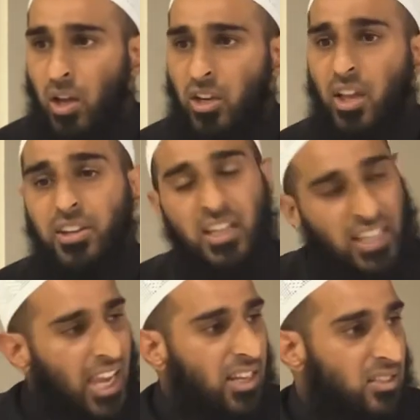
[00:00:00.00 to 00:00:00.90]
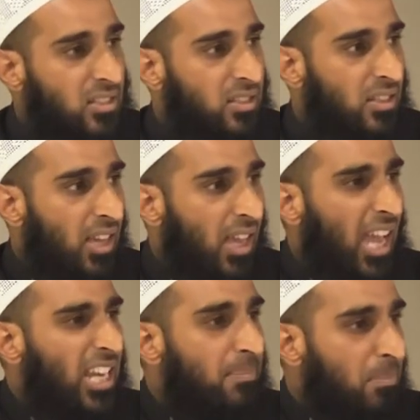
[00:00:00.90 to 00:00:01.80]
Allah negates
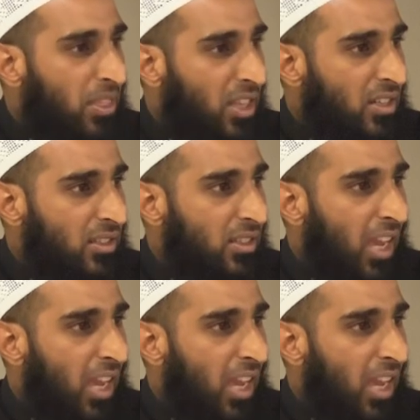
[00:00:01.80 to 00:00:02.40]
any mithal,